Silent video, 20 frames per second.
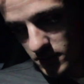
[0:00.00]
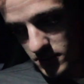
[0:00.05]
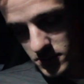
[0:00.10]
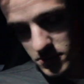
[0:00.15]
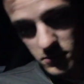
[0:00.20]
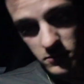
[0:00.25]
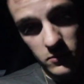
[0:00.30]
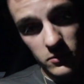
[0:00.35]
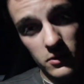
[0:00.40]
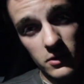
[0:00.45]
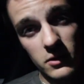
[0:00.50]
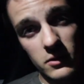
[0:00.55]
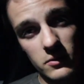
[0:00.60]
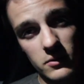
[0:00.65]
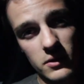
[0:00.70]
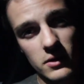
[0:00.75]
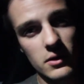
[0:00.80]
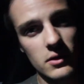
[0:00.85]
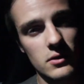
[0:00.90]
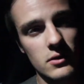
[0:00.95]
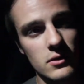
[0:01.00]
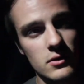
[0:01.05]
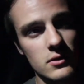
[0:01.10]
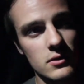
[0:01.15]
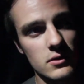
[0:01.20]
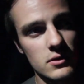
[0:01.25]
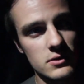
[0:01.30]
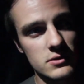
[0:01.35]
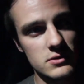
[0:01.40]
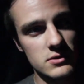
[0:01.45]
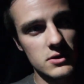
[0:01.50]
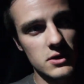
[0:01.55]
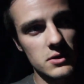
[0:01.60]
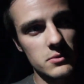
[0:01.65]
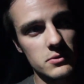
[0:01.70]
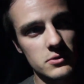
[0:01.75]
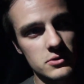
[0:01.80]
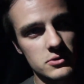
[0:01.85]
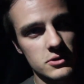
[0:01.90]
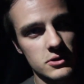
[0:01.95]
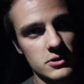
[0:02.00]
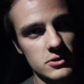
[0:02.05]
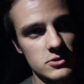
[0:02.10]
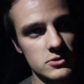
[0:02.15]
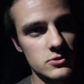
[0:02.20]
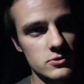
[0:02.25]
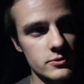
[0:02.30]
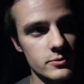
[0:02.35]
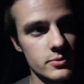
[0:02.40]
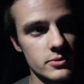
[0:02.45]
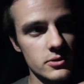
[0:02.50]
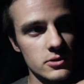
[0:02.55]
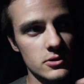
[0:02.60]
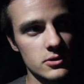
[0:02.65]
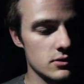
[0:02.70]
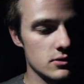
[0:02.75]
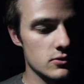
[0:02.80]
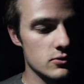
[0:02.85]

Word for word: us to work we established like a super